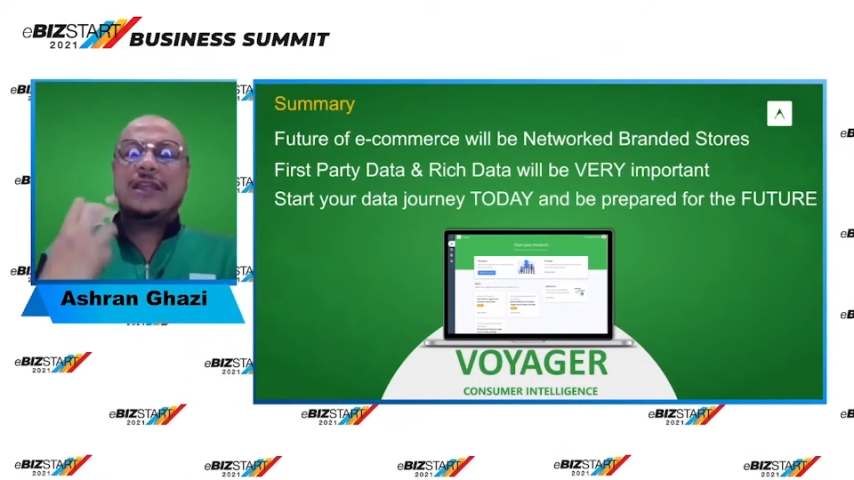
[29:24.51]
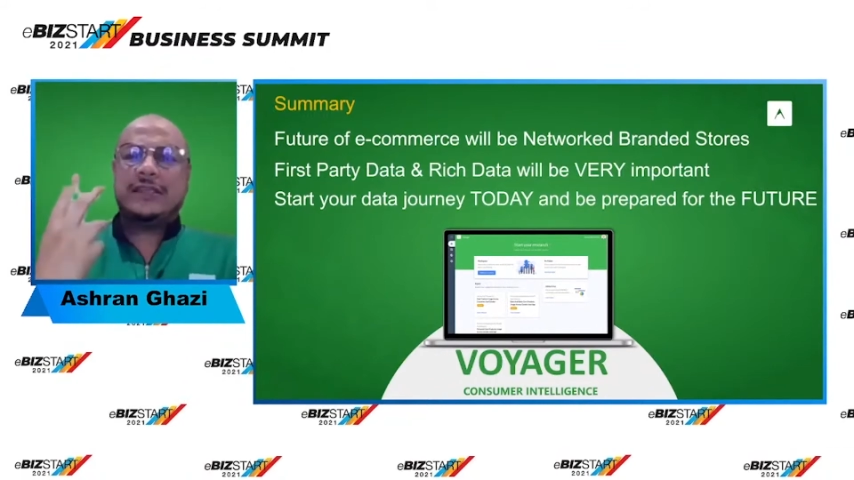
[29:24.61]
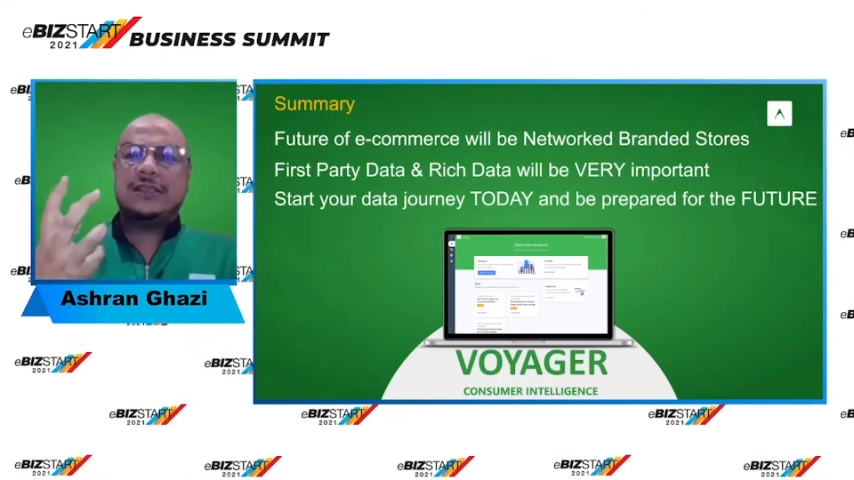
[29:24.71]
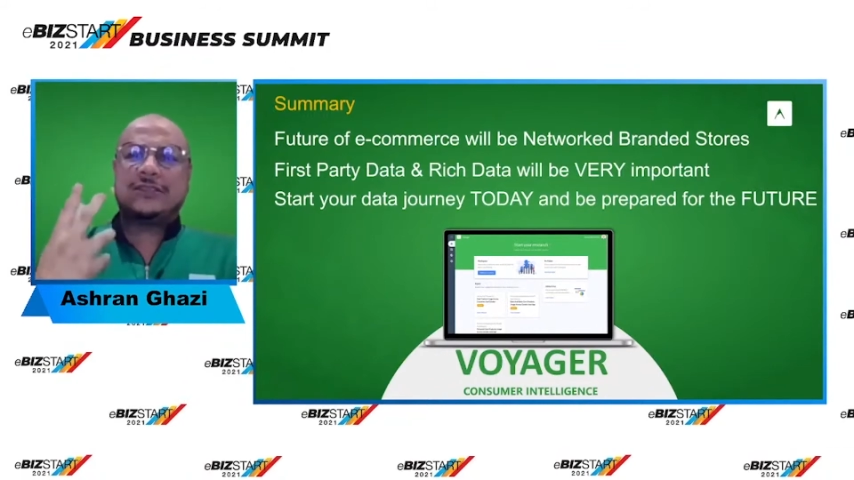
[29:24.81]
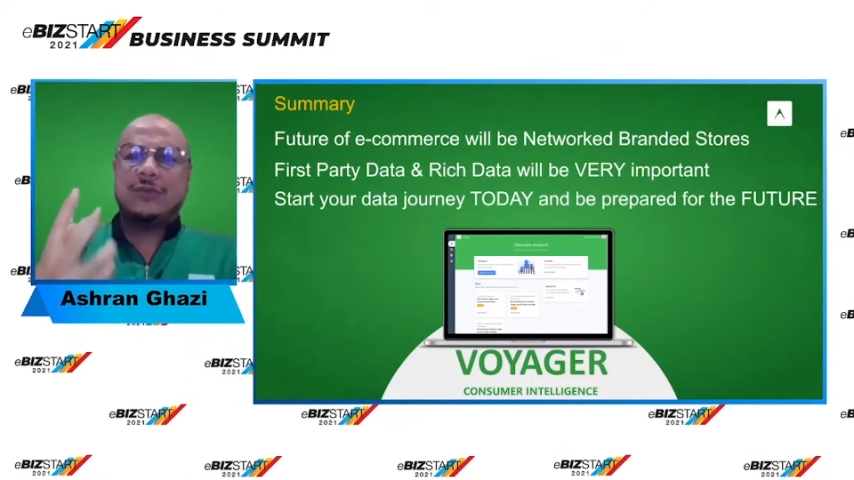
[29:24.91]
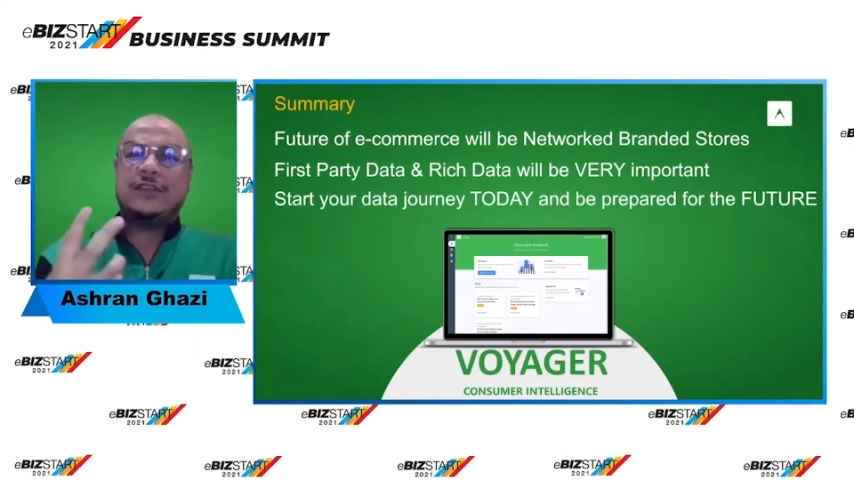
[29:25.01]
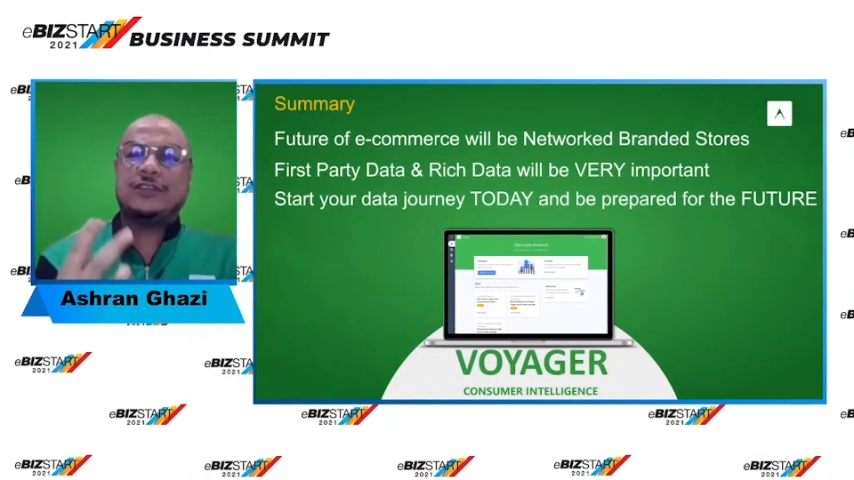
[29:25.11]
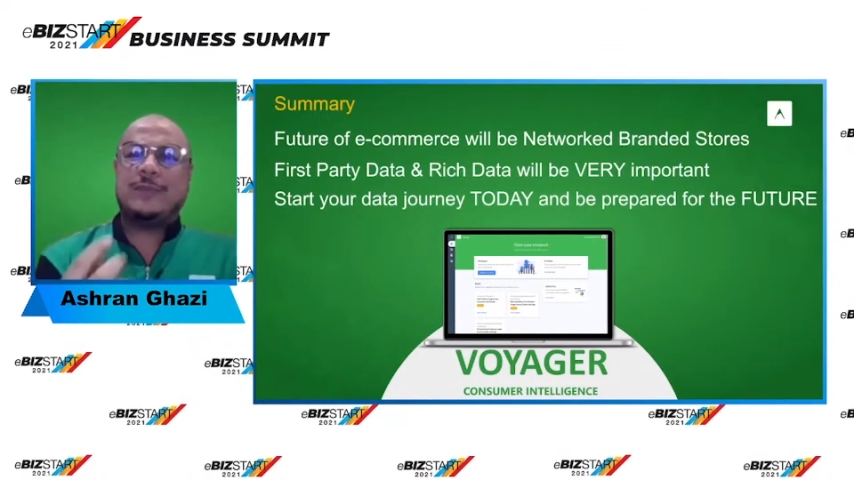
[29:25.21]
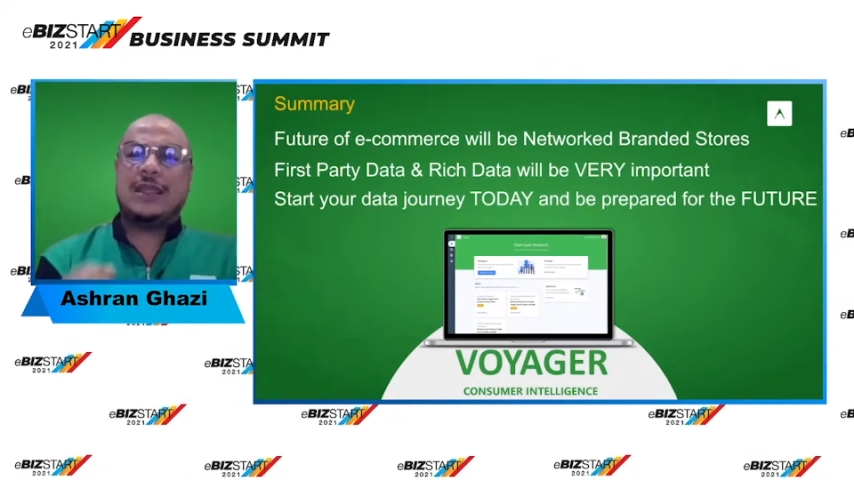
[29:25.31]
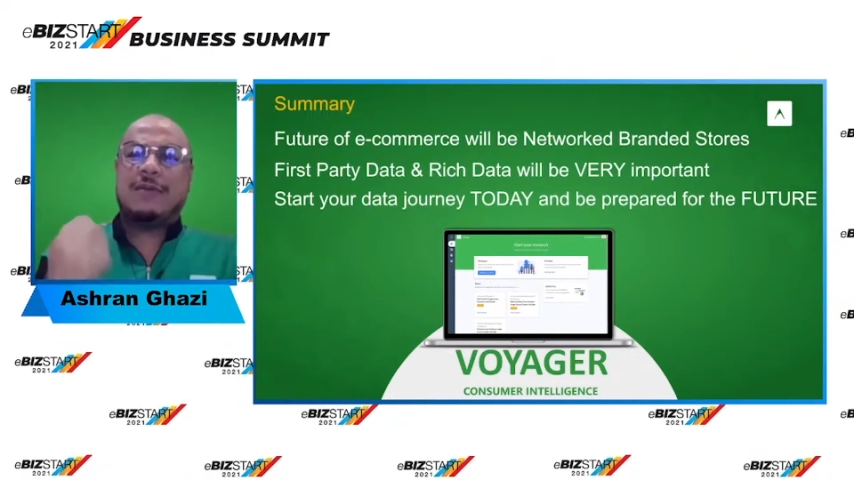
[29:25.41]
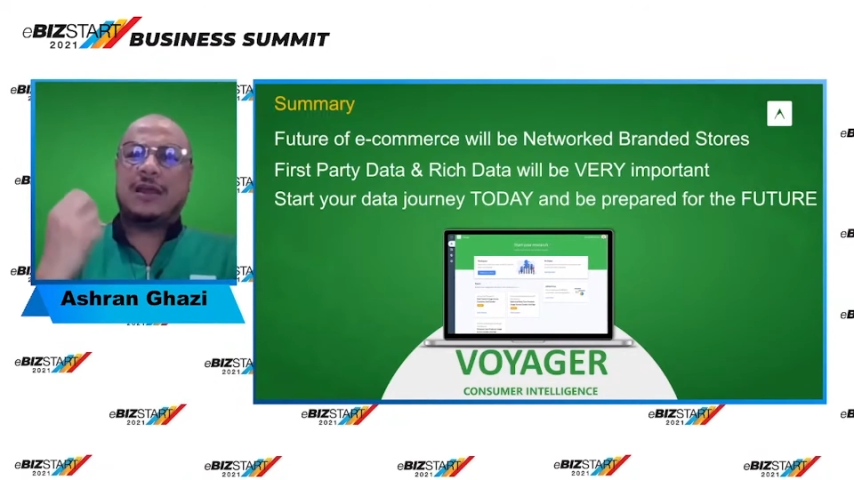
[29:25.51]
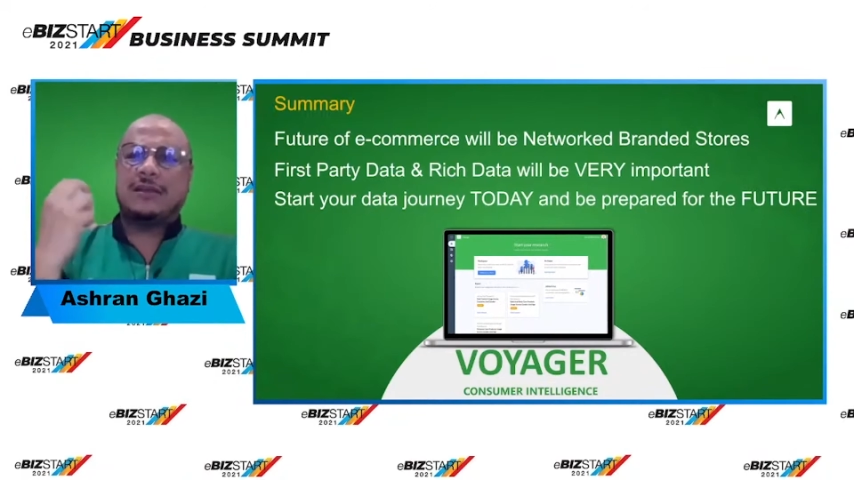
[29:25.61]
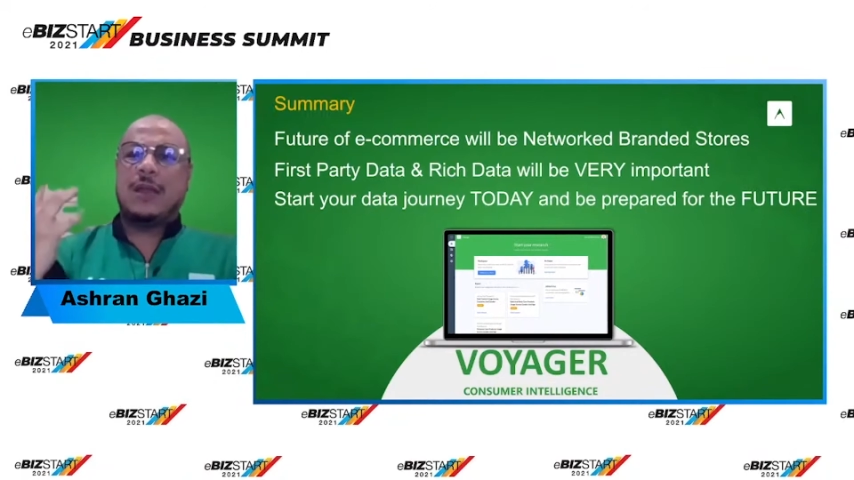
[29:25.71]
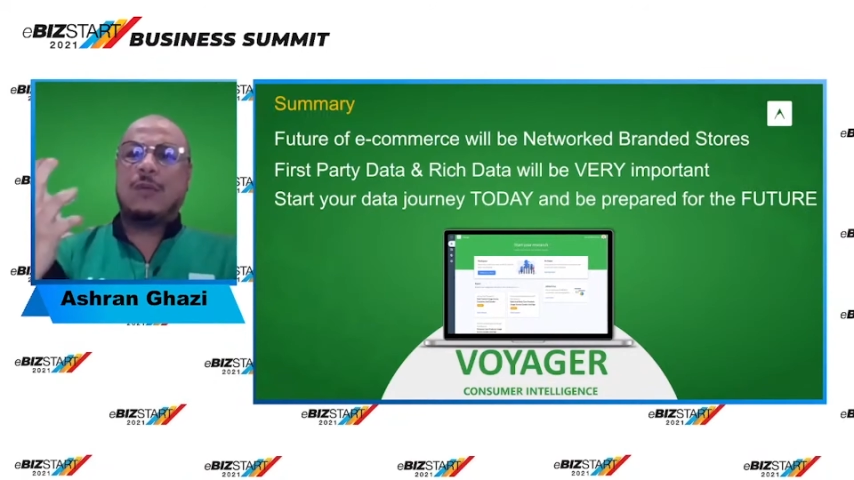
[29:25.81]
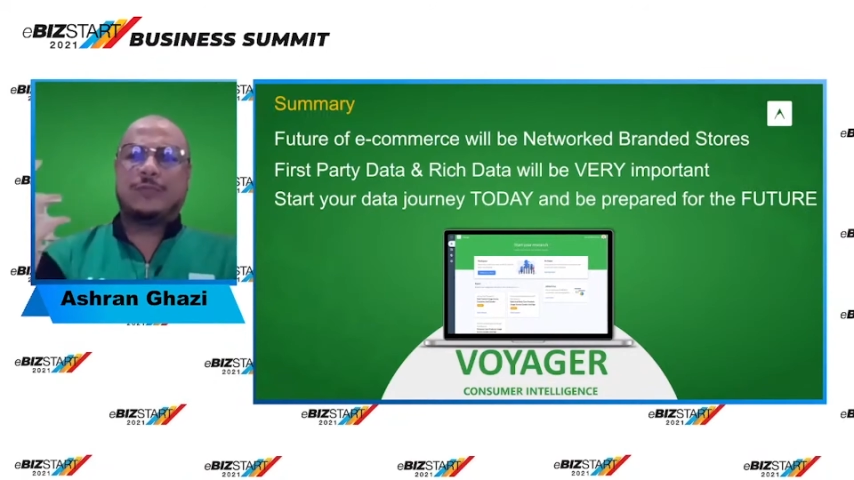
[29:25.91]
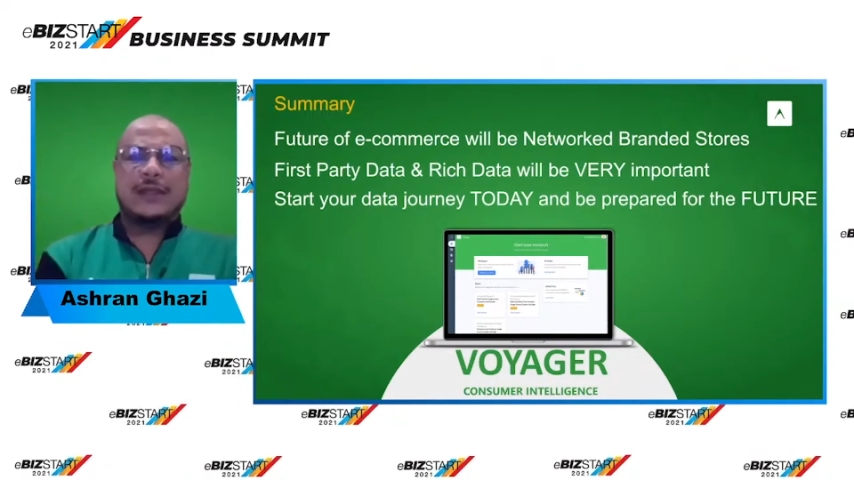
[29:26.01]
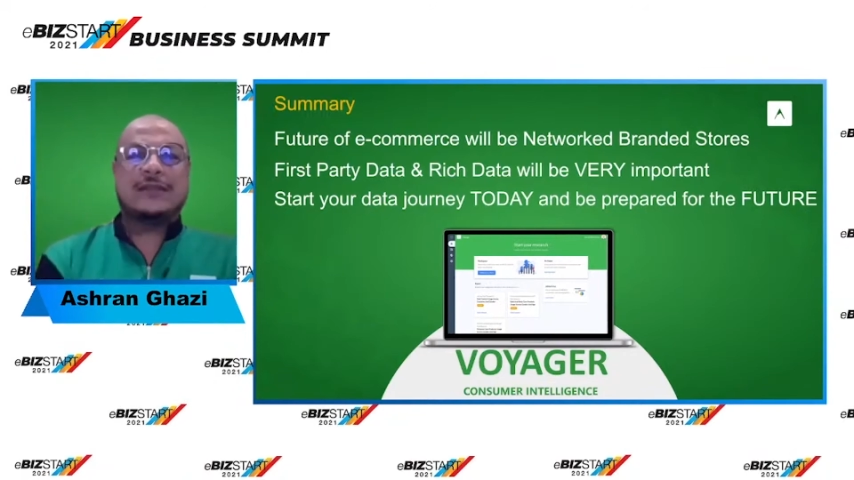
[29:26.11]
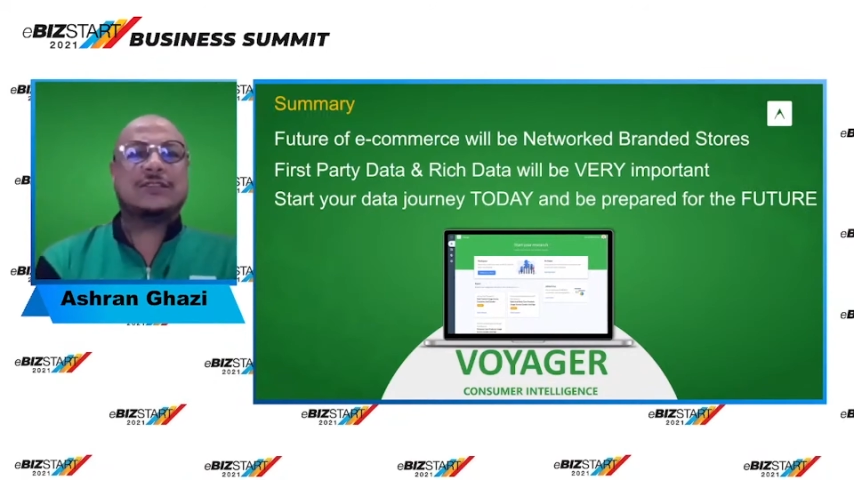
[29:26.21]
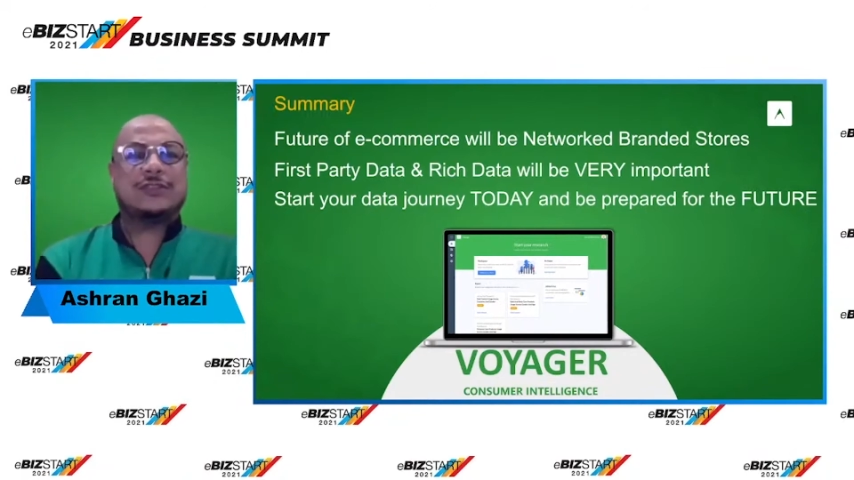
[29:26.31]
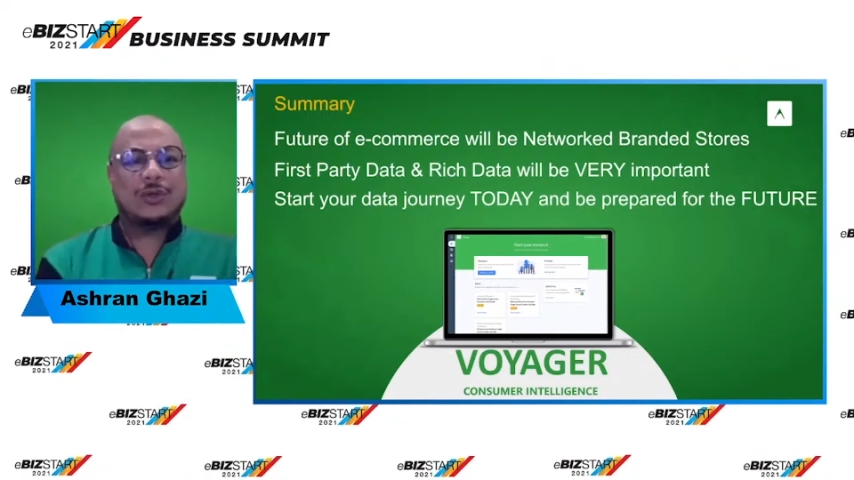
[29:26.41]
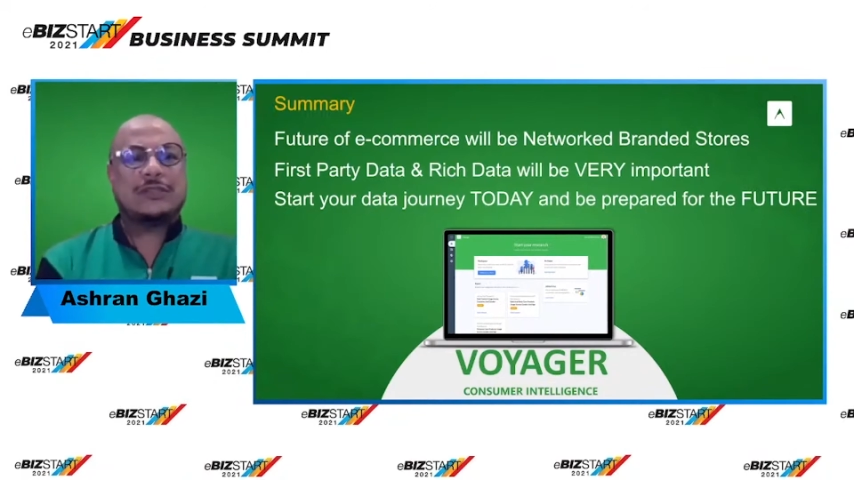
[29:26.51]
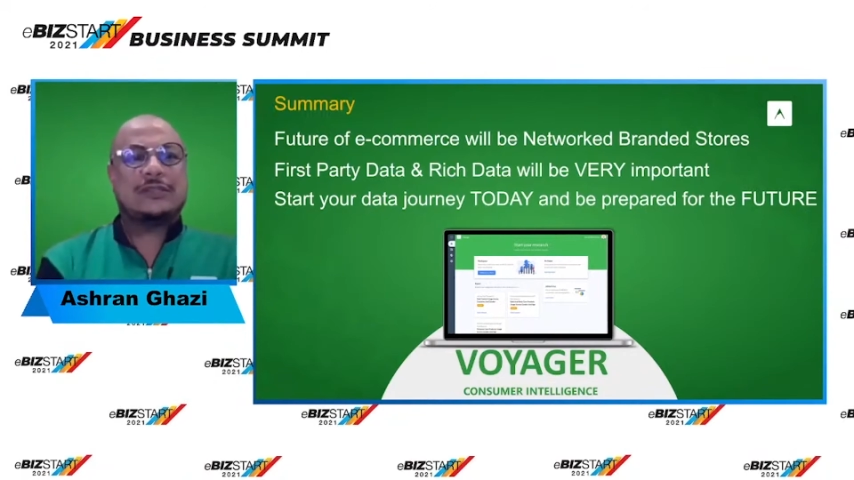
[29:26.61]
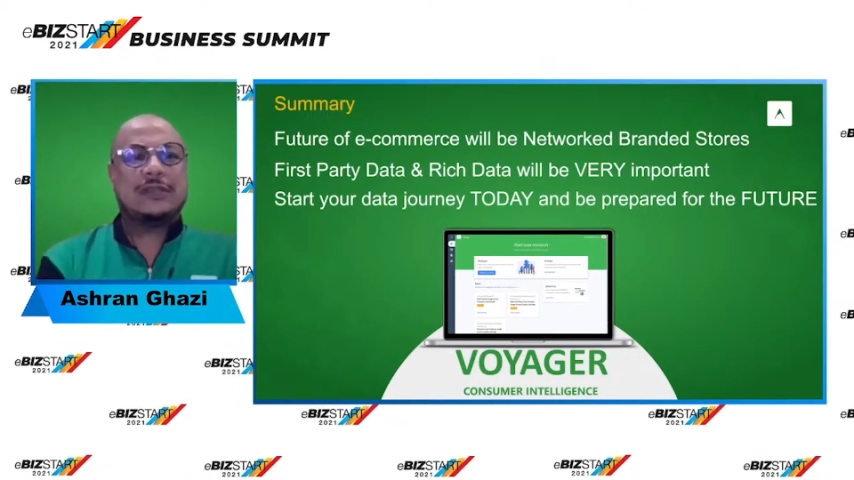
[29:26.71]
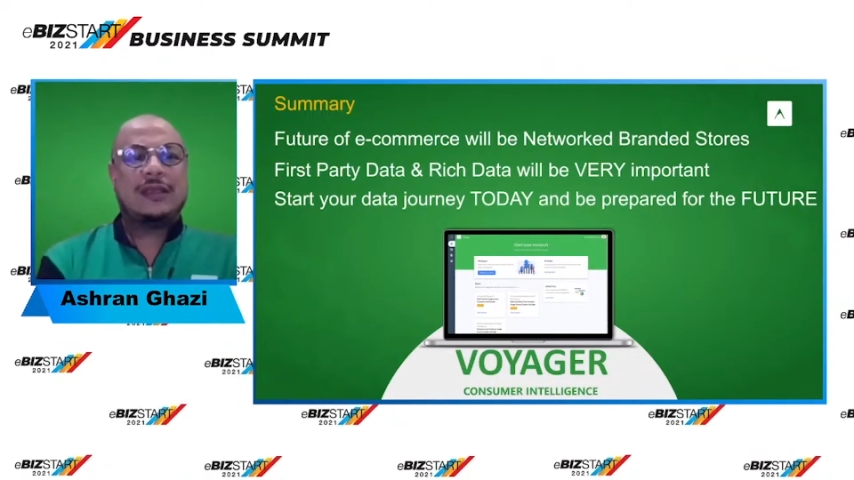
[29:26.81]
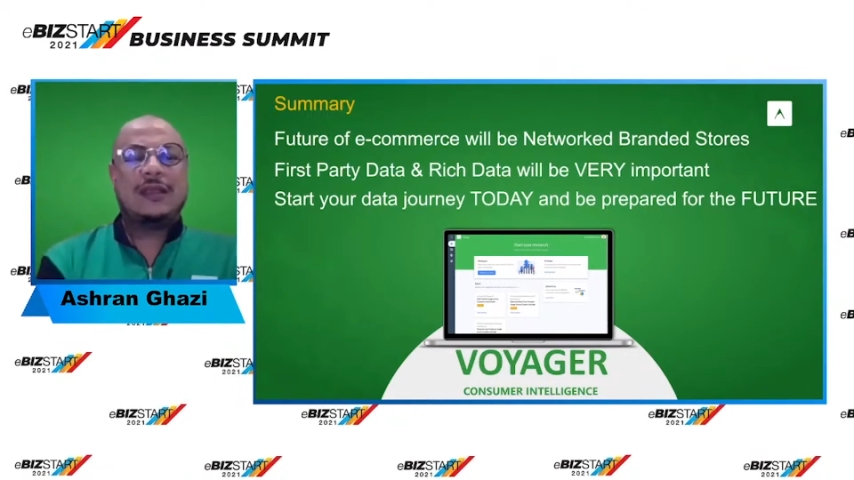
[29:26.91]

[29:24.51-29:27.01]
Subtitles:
is going to be about network branded stores.